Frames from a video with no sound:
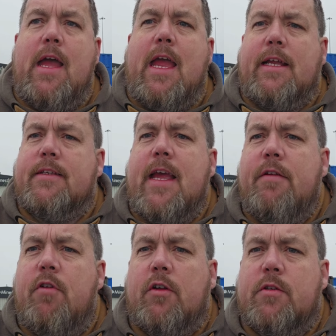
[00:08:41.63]
eight,
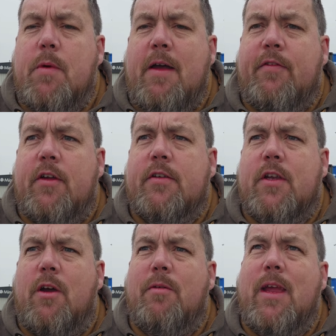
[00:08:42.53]
ten rods or whatever.
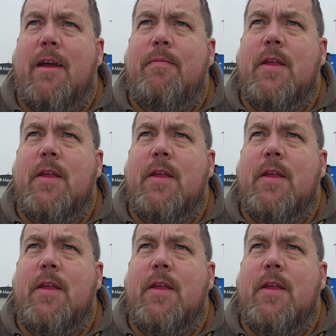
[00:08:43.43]
So yeah,